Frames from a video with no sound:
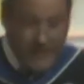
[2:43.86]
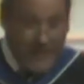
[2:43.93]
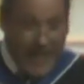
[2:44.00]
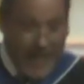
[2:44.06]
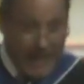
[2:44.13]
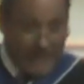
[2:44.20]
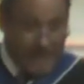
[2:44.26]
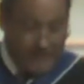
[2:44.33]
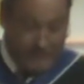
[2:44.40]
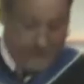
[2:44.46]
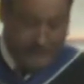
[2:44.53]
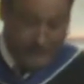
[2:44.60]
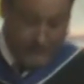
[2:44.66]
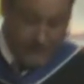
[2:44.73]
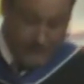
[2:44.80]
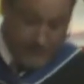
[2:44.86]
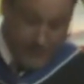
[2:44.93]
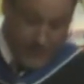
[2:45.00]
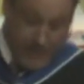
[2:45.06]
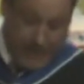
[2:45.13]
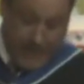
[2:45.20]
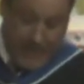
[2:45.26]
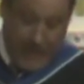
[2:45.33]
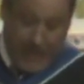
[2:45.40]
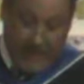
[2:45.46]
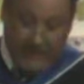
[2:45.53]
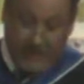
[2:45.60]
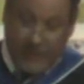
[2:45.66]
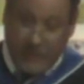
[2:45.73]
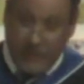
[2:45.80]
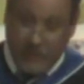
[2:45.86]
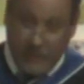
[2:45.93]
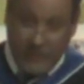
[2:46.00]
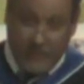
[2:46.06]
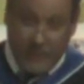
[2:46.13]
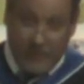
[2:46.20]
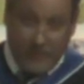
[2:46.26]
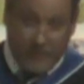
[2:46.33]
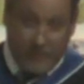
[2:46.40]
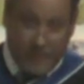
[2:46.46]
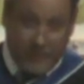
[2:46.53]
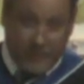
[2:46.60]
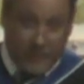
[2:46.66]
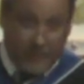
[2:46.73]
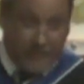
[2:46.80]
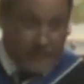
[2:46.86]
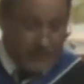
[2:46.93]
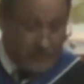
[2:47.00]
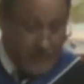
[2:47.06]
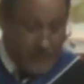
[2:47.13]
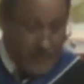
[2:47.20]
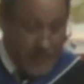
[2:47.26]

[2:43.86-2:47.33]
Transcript: with that, I tell you very simply,